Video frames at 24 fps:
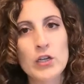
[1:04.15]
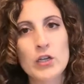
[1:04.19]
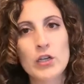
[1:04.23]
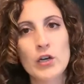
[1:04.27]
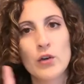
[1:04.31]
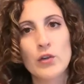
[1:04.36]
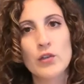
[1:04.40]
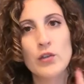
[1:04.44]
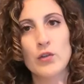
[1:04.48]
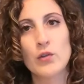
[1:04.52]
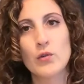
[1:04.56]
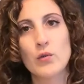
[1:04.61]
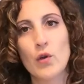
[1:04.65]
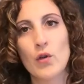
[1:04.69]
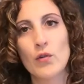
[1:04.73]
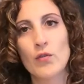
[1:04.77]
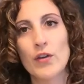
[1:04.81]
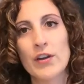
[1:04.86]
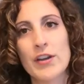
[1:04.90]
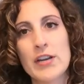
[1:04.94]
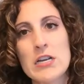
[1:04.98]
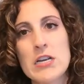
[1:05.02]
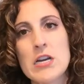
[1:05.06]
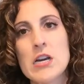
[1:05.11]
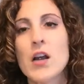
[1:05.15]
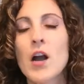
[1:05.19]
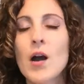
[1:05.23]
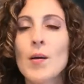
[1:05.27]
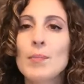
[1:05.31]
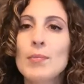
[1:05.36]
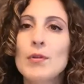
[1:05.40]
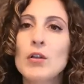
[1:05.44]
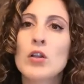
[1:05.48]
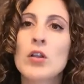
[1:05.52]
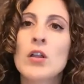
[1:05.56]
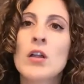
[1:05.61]
show you over here a
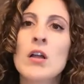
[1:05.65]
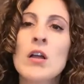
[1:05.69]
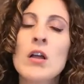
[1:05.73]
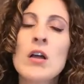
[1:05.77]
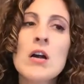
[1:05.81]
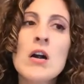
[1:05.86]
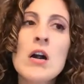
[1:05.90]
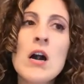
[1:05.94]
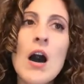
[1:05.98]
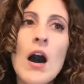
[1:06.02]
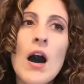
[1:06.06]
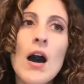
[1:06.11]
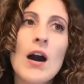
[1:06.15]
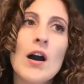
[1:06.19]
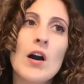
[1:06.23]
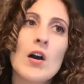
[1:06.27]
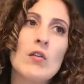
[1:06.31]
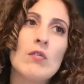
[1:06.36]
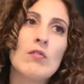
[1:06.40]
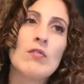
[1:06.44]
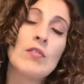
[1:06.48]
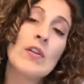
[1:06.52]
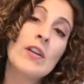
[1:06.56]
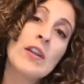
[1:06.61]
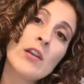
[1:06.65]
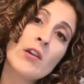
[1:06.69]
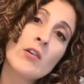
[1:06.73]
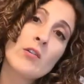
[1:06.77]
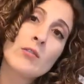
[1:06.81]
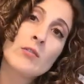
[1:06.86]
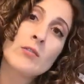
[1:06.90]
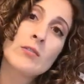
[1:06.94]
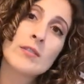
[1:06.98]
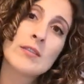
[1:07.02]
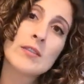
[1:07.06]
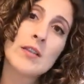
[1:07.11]
couple of
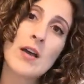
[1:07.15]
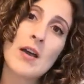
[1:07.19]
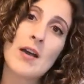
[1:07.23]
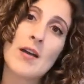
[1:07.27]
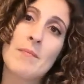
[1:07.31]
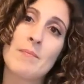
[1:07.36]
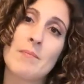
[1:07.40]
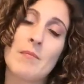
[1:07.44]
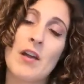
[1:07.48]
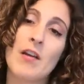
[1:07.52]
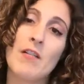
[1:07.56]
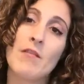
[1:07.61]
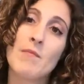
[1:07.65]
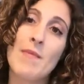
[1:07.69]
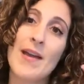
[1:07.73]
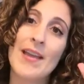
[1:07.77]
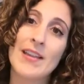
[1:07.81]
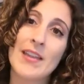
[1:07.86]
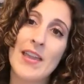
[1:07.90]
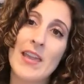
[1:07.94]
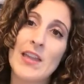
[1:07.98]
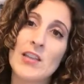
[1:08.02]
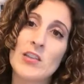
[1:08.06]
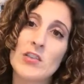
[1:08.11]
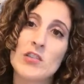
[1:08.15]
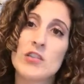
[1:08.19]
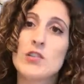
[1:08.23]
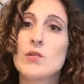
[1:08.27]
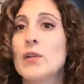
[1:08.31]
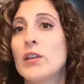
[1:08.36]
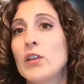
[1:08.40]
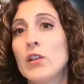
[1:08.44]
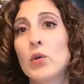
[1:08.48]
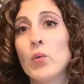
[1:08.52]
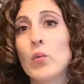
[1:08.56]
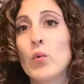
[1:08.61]
videos um, of my kids
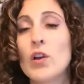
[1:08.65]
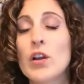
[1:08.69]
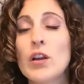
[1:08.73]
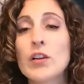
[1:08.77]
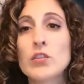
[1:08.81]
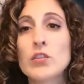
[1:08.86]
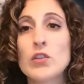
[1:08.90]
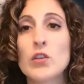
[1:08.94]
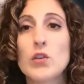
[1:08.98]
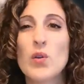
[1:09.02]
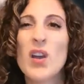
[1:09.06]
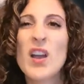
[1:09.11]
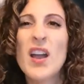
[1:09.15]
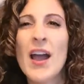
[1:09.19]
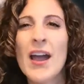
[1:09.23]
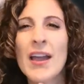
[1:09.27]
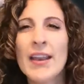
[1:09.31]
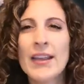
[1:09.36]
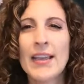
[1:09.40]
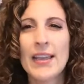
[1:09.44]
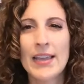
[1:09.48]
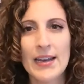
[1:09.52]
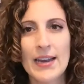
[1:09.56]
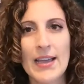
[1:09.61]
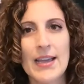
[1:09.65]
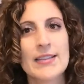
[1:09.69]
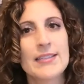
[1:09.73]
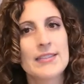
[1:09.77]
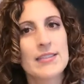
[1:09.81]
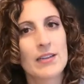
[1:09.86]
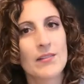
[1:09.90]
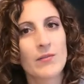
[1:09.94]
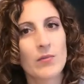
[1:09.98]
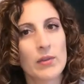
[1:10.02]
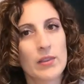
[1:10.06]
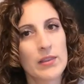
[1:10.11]
doing the work so you can kind of get an
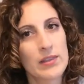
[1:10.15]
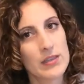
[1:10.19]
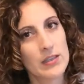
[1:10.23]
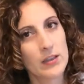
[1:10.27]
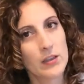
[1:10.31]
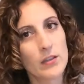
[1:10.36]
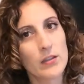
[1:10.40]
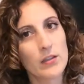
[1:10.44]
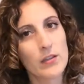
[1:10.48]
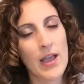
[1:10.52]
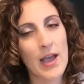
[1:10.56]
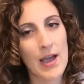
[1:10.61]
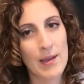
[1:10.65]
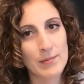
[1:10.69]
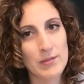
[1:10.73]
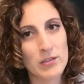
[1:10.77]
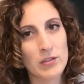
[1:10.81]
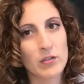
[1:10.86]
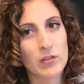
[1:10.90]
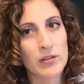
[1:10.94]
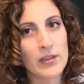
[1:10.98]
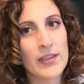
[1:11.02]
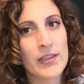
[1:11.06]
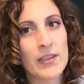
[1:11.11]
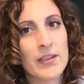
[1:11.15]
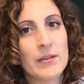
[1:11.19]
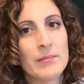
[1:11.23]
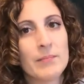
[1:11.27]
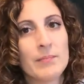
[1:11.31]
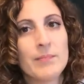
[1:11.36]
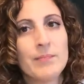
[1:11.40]
idea of what the apps look like.